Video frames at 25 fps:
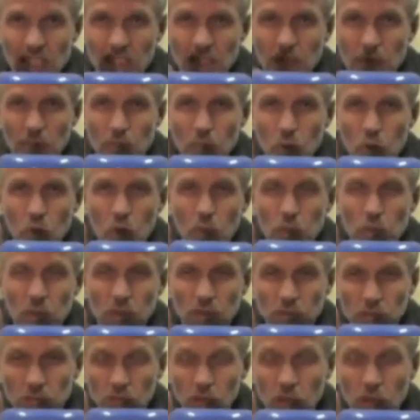the more
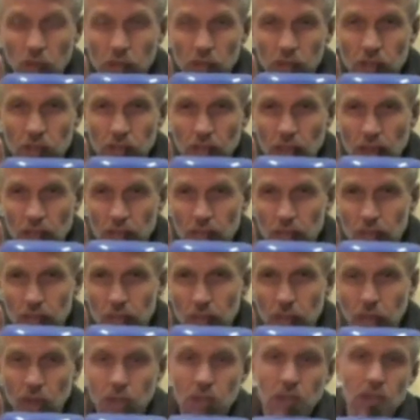precise you have to
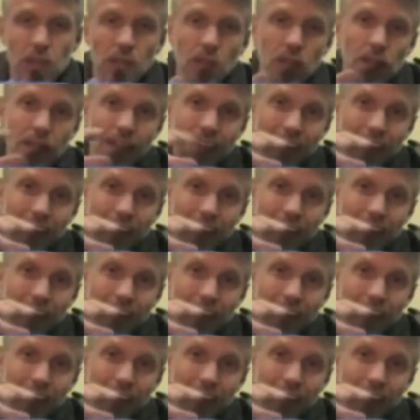be